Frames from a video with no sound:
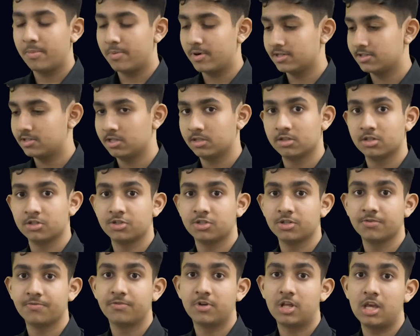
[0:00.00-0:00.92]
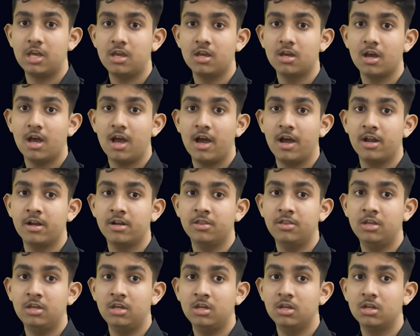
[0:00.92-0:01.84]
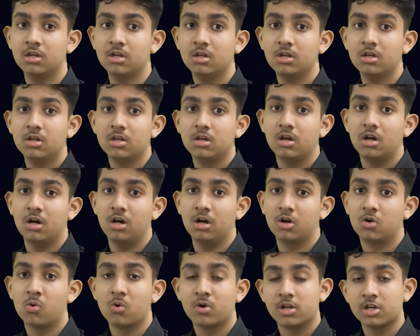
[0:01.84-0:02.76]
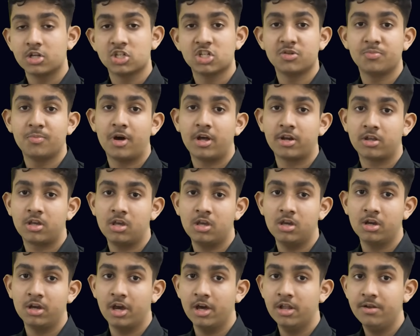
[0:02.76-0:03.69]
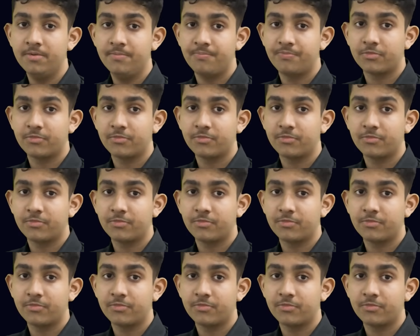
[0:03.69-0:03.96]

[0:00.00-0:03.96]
pressing the shift key and the uh, quotation mark key again